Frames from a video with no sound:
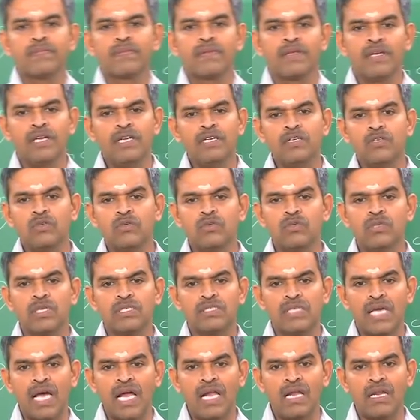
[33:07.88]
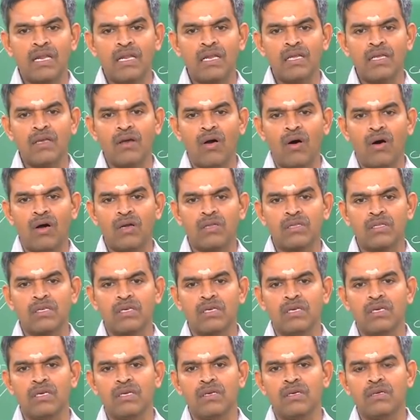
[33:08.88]
into the salary or
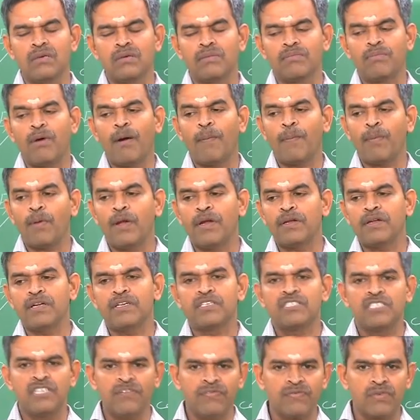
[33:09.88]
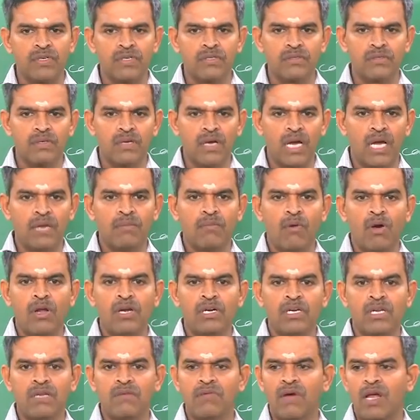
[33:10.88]
the populated shift and
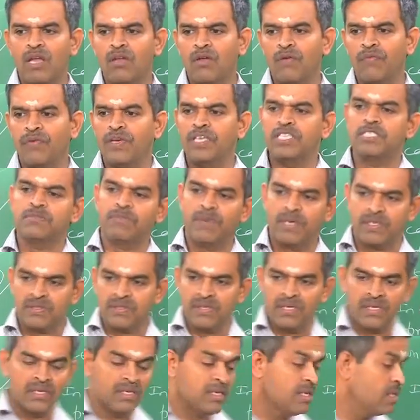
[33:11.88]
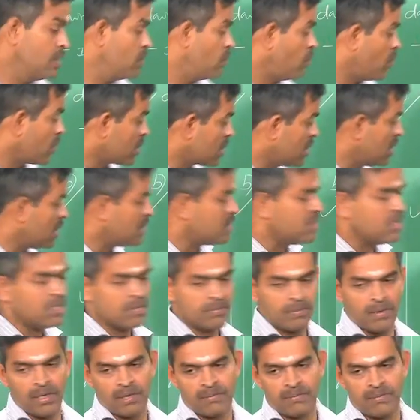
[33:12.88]
monetary value of each person working in the
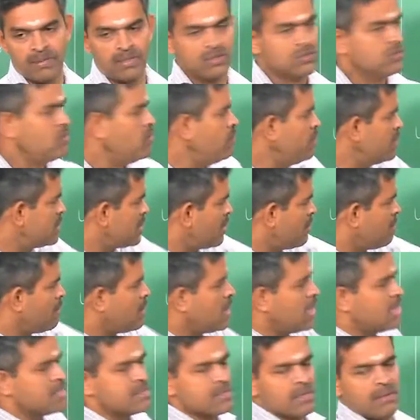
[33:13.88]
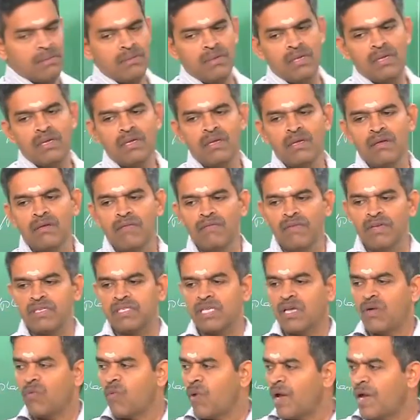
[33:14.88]
department. So, we summarize them, we
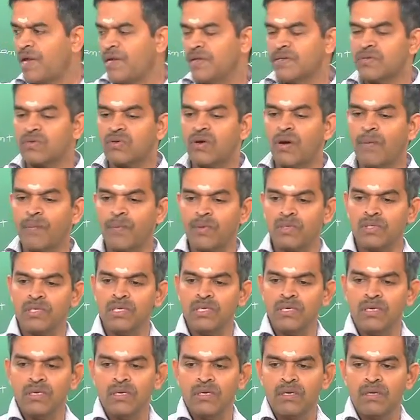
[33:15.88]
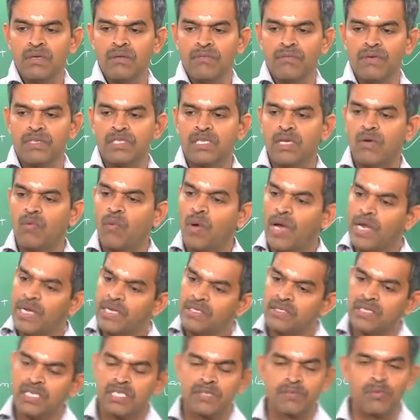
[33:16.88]
say why it is composite, we say why
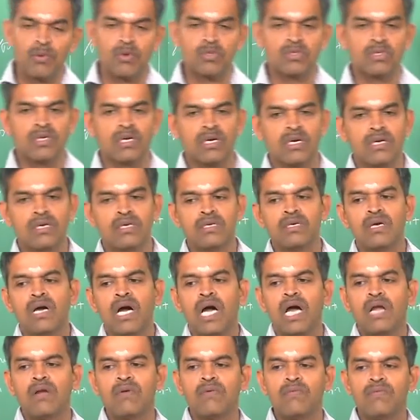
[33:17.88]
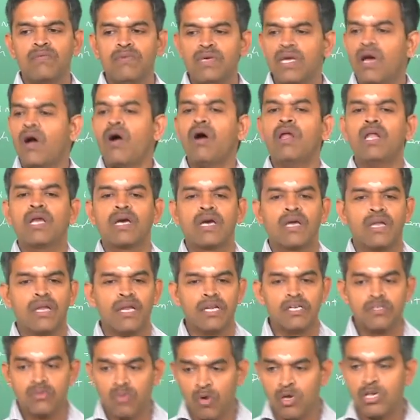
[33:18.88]
is exposure and we all agree
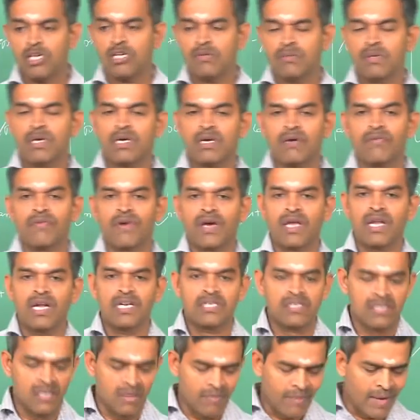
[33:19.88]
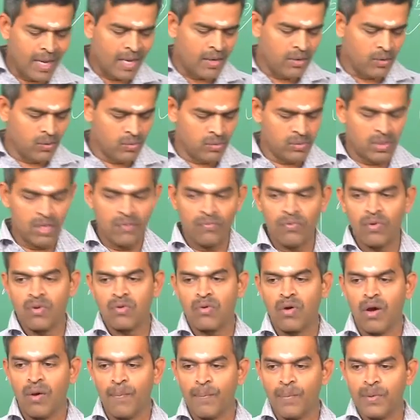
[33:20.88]
it is going to be a financial value. Therefore,
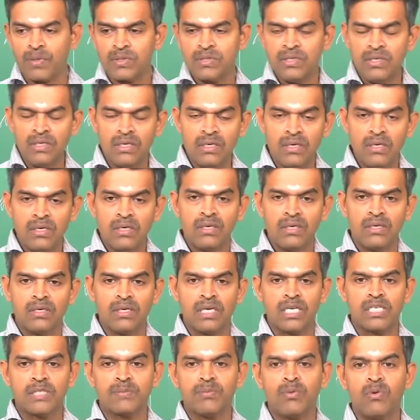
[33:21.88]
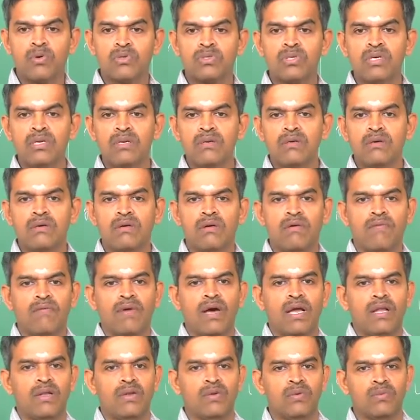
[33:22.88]
composite exposure
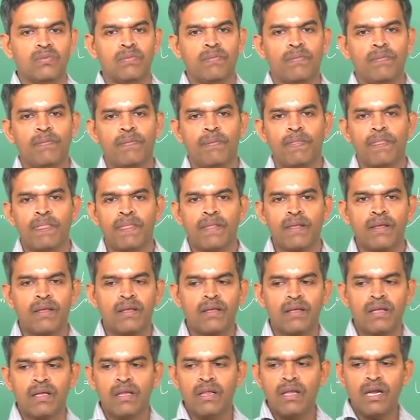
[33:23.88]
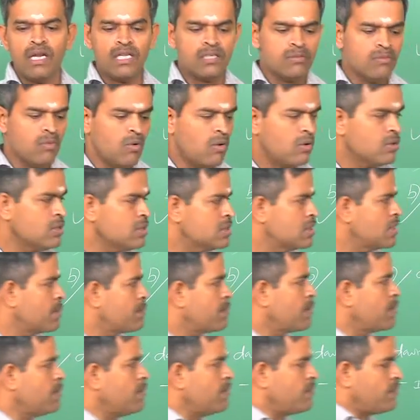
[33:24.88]
value. Let us move on to step
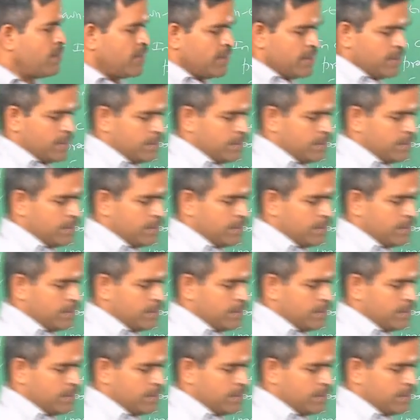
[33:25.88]
number 5.